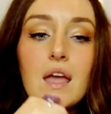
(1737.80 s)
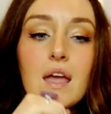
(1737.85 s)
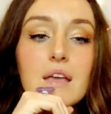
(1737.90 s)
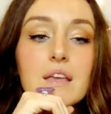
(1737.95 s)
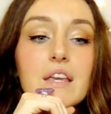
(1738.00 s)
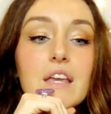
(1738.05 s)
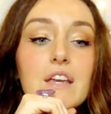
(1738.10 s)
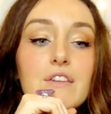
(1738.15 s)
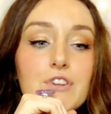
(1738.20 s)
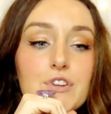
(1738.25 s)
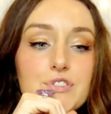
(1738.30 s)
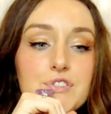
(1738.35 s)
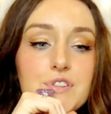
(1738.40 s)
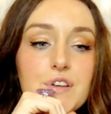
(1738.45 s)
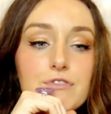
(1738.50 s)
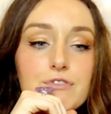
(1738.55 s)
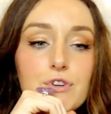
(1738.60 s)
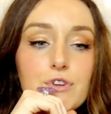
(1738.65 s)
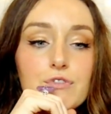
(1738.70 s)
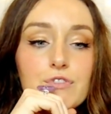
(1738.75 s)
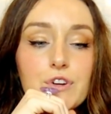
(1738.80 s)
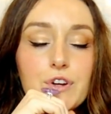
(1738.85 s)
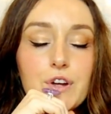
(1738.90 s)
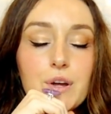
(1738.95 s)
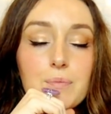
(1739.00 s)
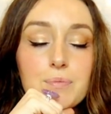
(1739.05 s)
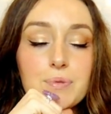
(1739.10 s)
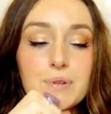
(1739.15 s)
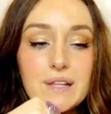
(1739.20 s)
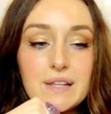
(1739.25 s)
Give yourself over
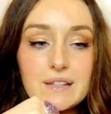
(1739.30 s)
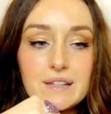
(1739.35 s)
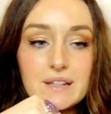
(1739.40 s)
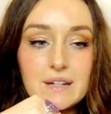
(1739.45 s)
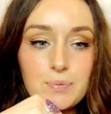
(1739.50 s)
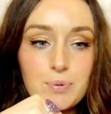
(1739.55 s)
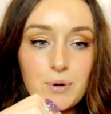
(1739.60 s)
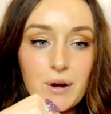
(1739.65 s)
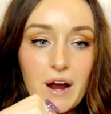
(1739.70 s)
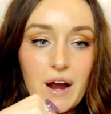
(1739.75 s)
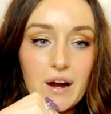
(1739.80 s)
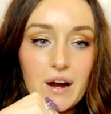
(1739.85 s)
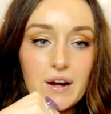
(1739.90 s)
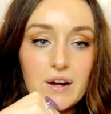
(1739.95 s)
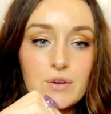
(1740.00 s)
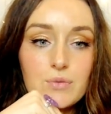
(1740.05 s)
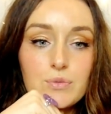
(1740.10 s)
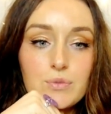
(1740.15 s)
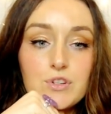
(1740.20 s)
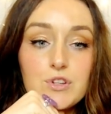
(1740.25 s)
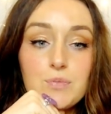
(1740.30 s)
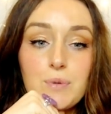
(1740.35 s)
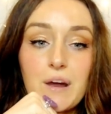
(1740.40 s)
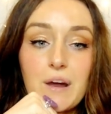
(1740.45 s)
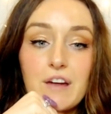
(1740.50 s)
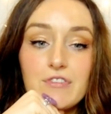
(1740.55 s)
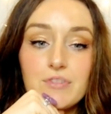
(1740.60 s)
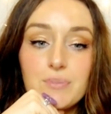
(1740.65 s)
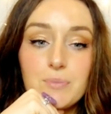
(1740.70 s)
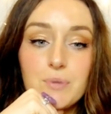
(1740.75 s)
completely to prayer. When you pray
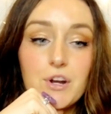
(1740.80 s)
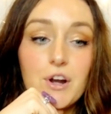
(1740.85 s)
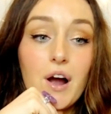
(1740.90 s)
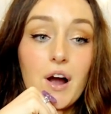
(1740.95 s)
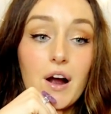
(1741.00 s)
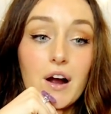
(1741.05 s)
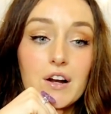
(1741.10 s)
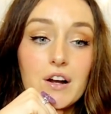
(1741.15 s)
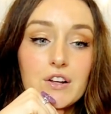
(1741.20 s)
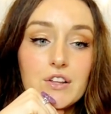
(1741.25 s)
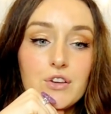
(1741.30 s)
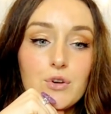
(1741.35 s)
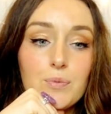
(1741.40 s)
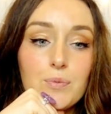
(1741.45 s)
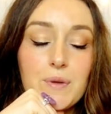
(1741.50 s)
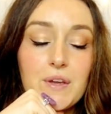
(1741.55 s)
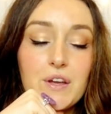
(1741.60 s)
from your heart, you'll be